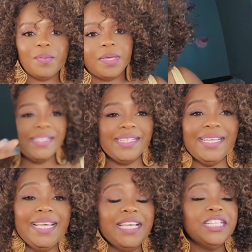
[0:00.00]

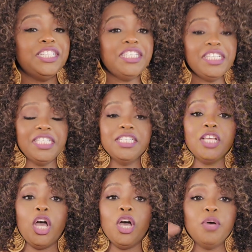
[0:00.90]
Seriously, she
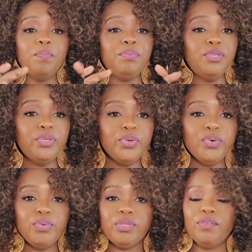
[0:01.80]
is a
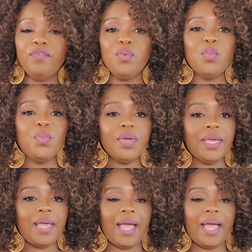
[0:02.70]
beautiful wig.